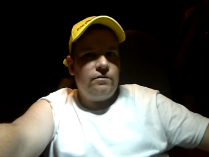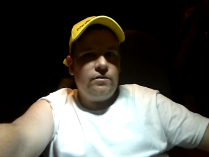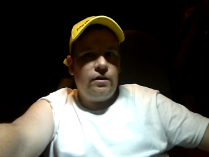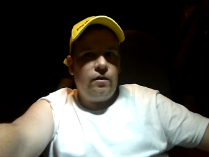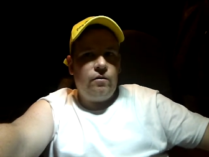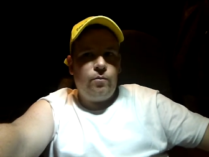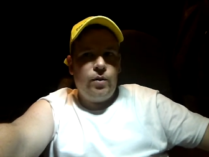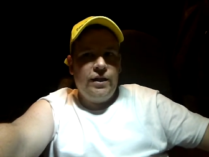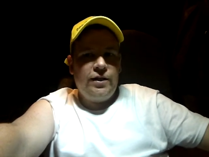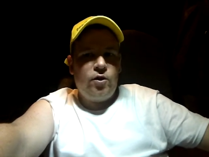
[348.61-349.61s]
You know,
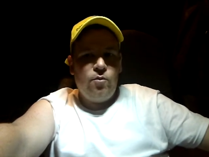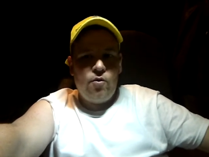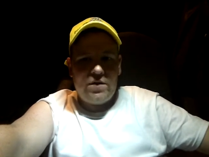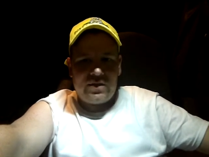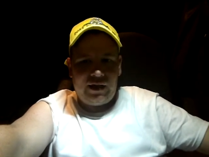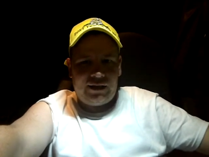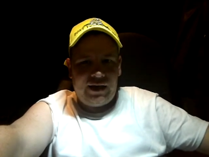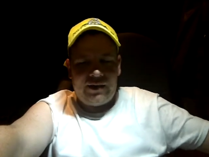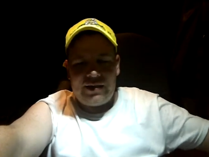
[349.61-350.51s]
political movies like that.